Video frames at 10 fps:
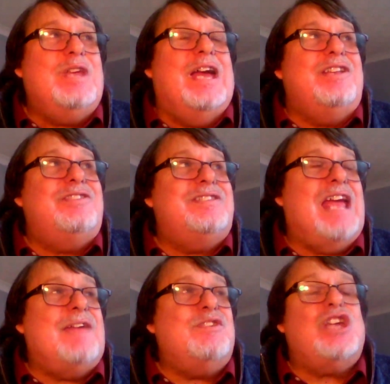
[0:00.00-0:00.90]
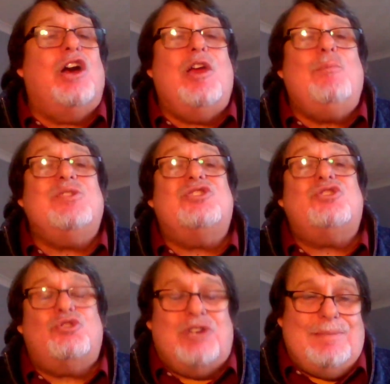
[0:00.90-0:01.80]
Yeah, David Cohen was
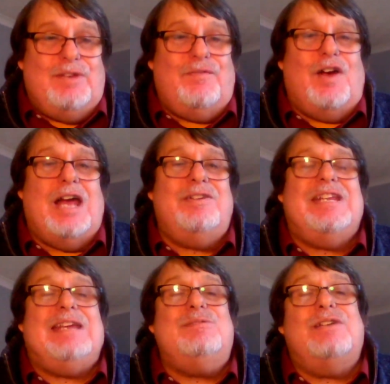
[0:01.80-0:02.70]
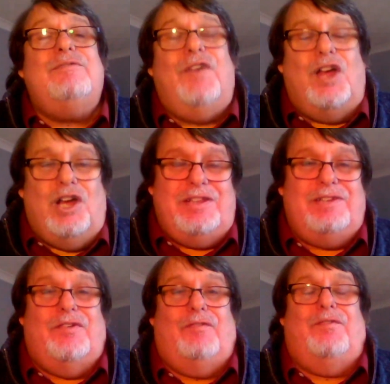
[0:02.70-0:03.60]
extremely violent. He was overtly
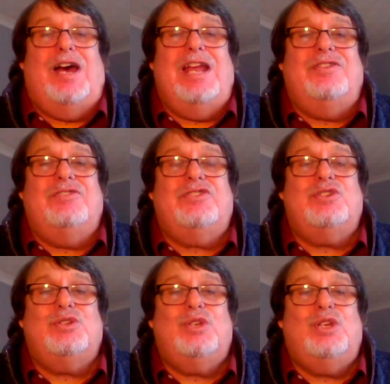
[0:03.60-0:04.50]
violent,